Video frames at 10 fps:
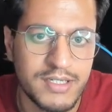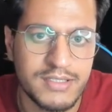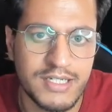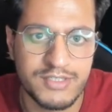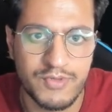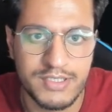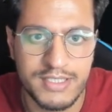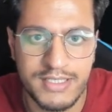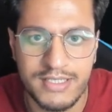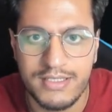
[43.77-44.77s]
That is one
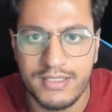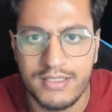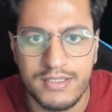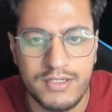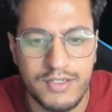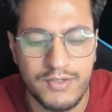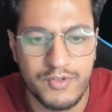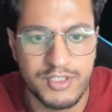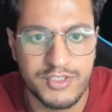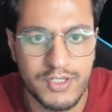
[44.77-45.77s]
thing uh,
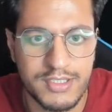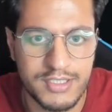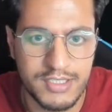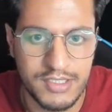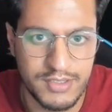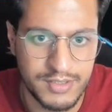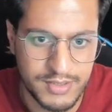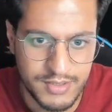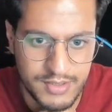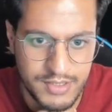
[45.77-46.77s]
for installing the
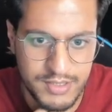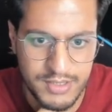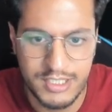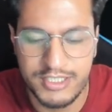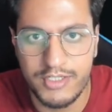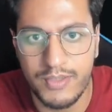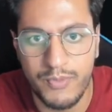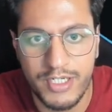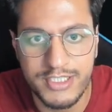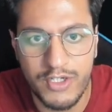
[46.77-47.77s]
uh, cluster
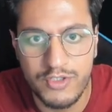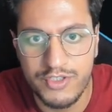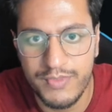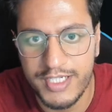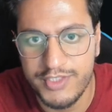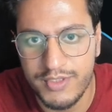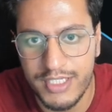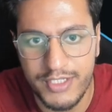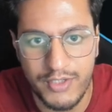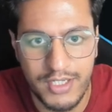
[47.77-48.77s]
components and also make sure
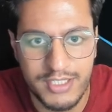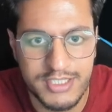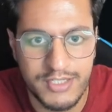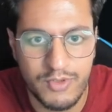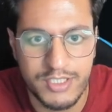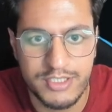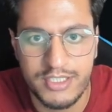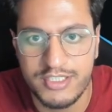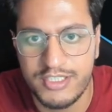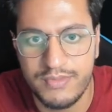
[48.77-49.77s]
that you understand what is
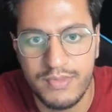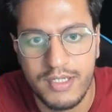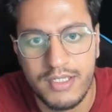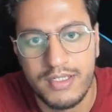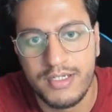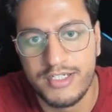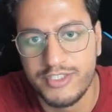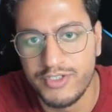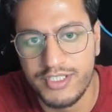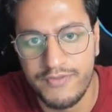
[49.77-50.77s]
custom
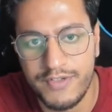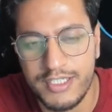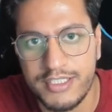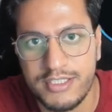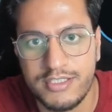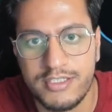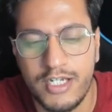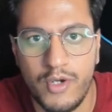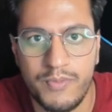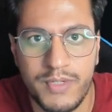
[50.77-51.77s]
resource definitions
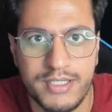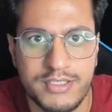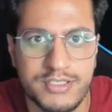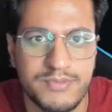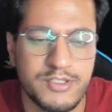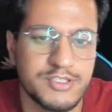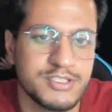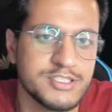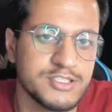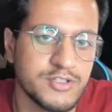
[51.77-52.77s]
and operators because
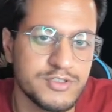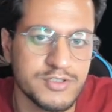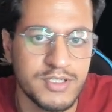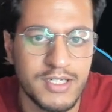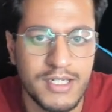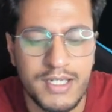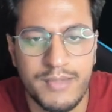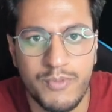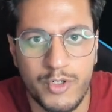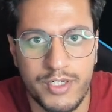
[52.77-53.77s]
this is also
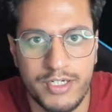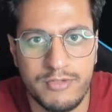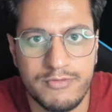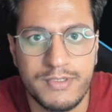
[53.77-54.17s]
important now.